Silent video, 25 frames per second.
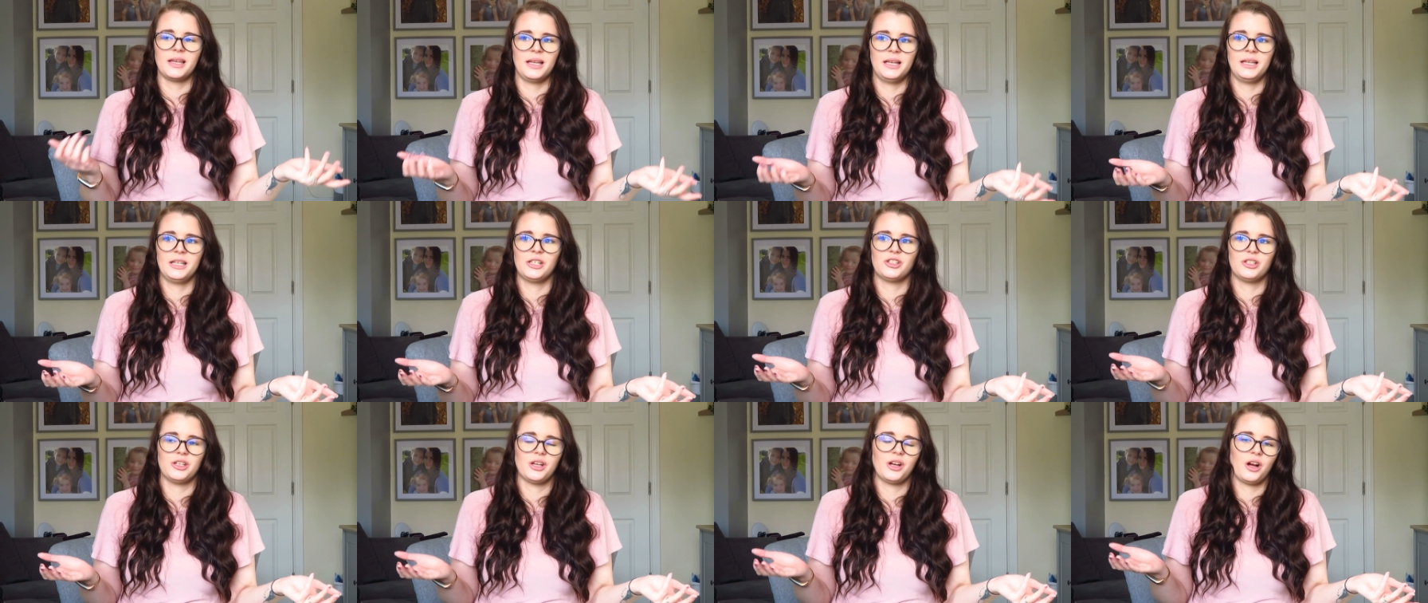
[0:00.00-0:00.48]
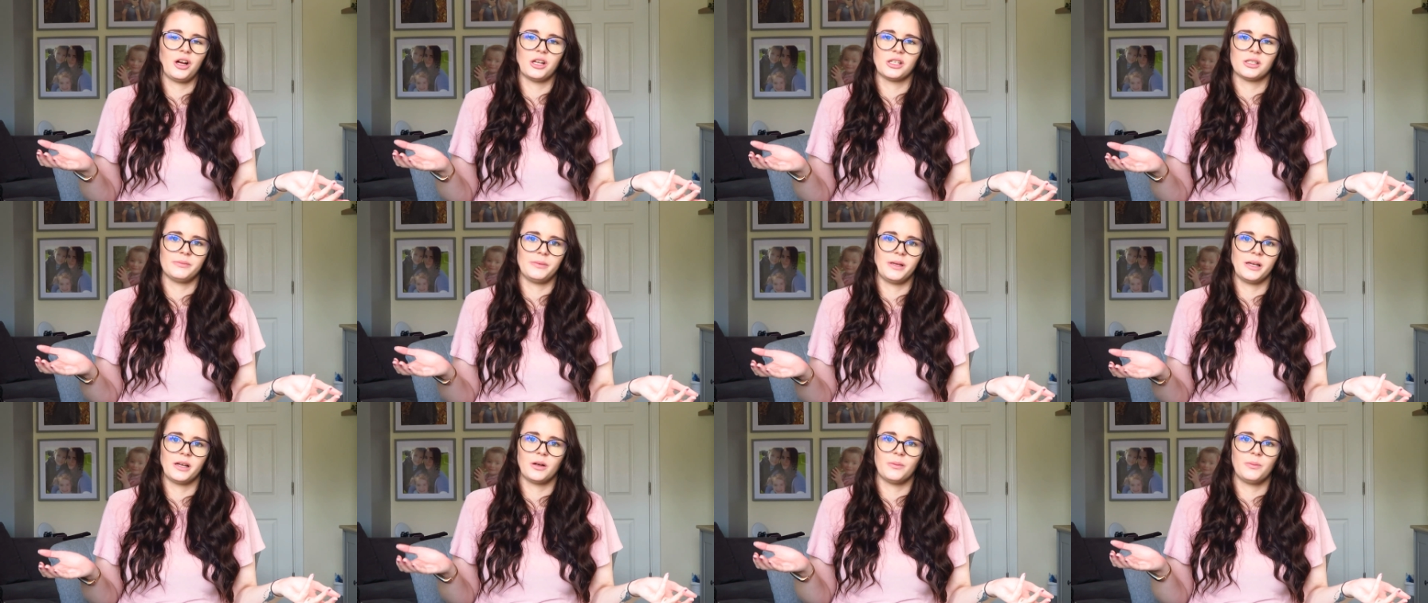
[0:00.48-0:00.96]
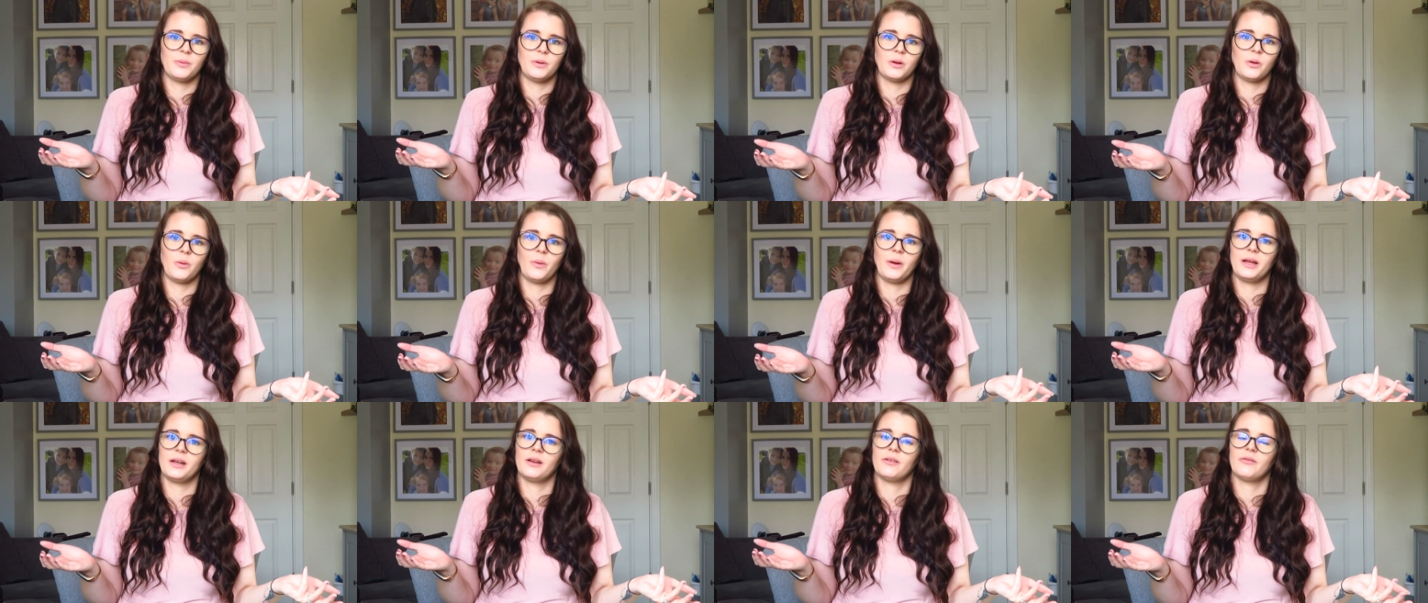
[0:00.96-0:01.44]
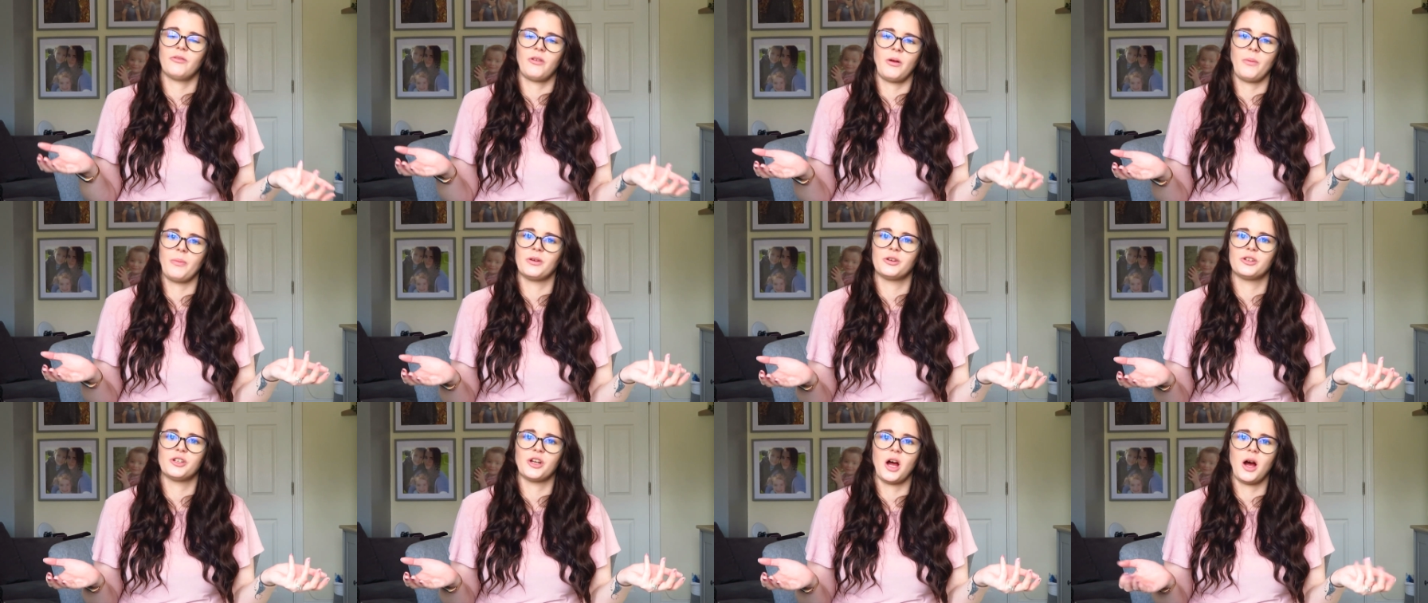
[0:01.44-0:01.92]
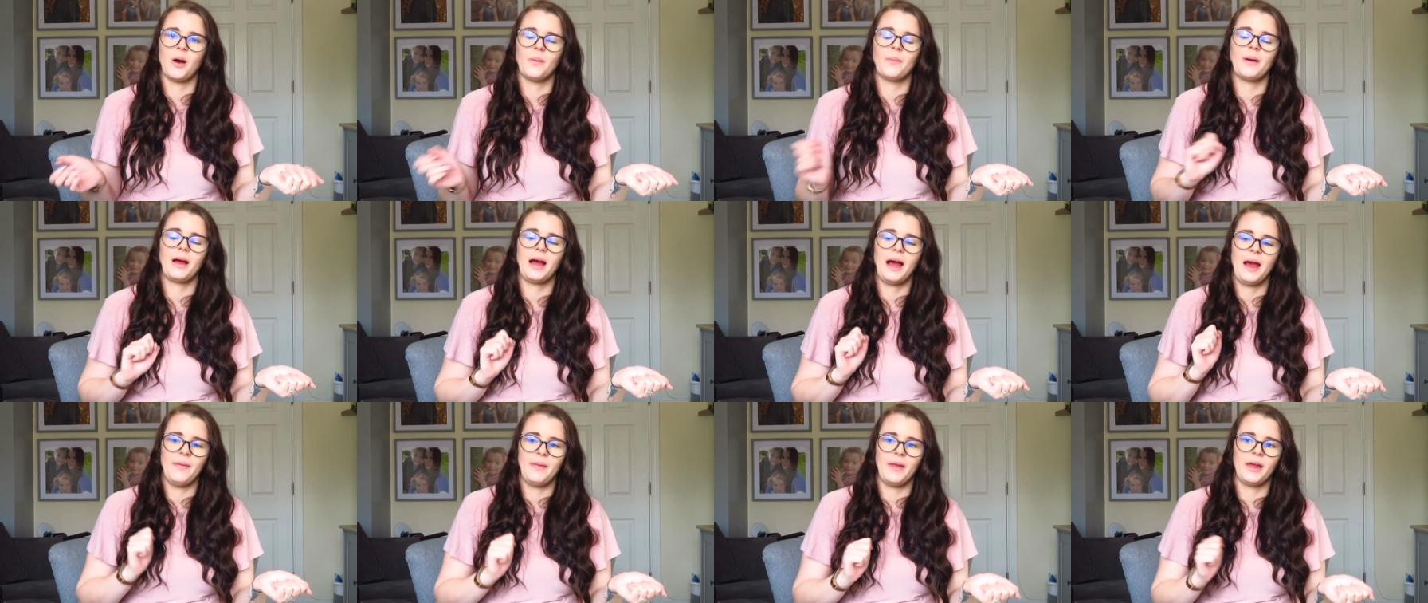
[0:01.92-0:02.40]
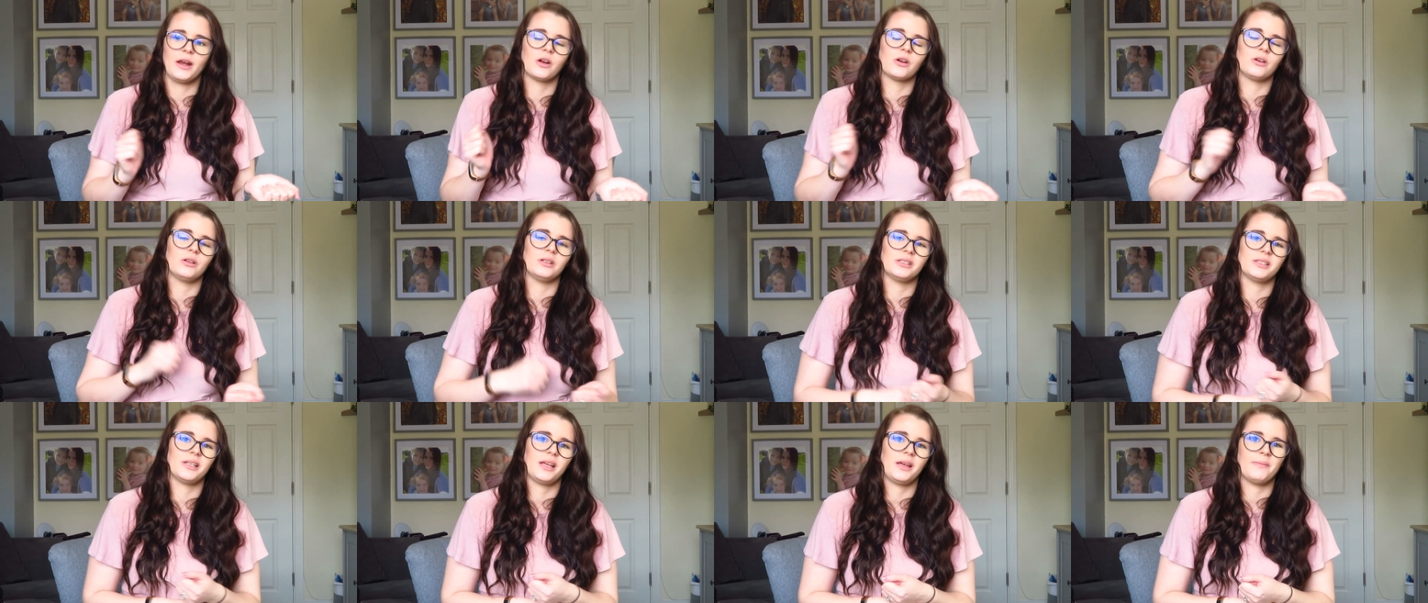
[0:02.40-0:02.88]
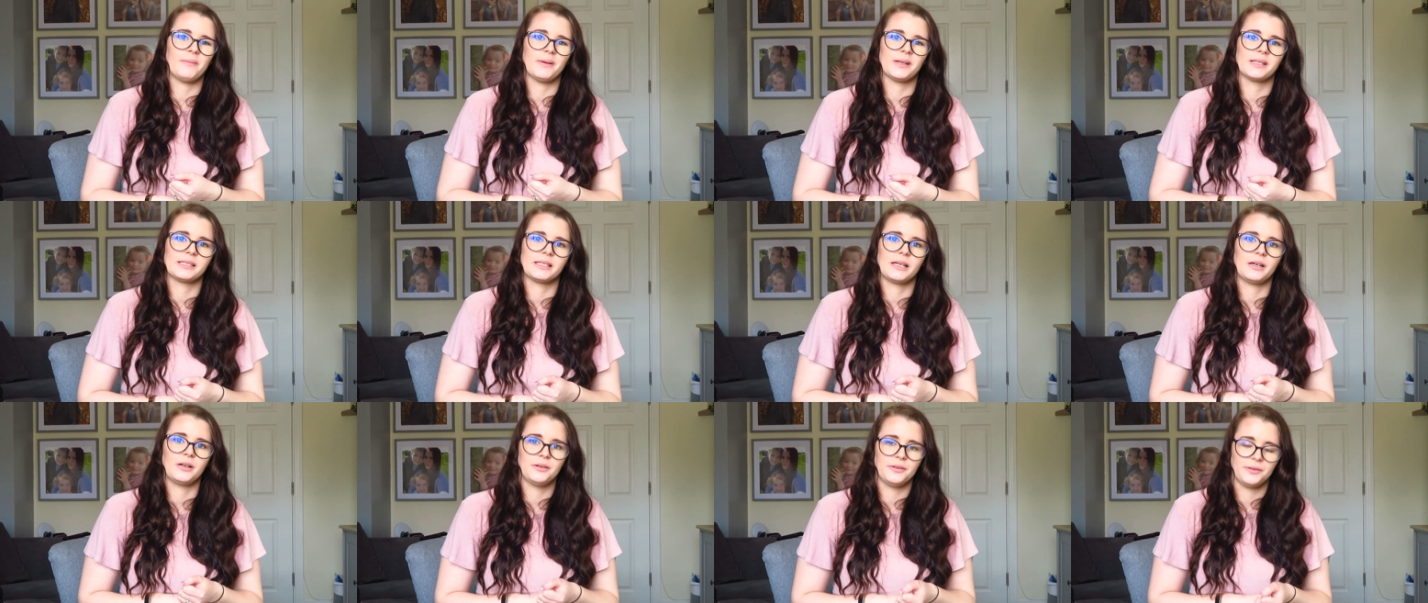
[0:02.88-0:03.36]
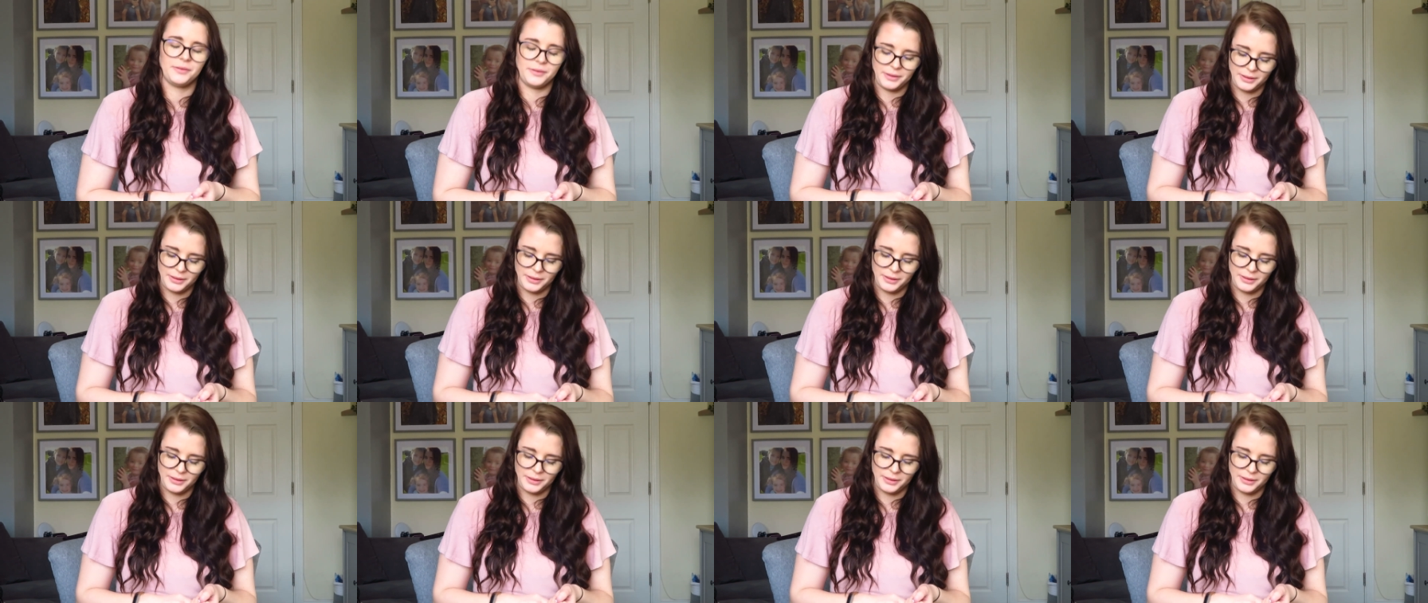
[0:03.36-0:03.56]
It literally cost me a couple of quid from the shop and then coloured it in myself.